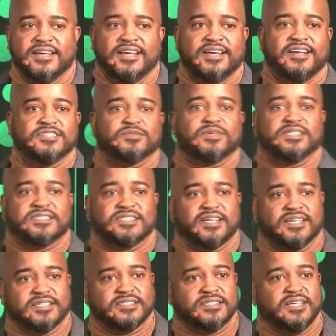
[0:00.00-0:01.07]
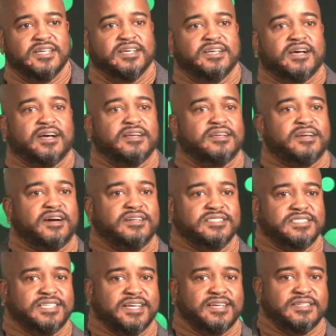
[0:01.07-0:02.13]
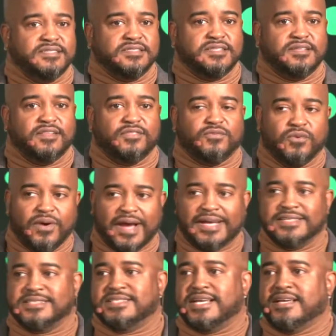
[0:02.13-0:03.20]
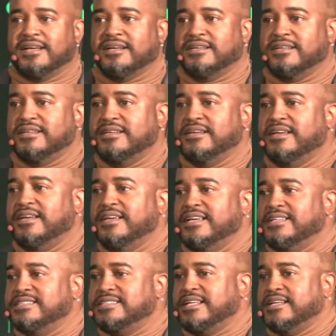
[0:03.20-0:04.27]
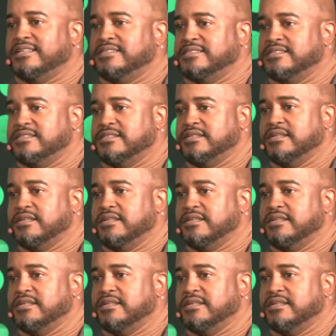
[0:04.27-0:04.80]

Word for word: here's what it says uh, God says through Isaiah, He says,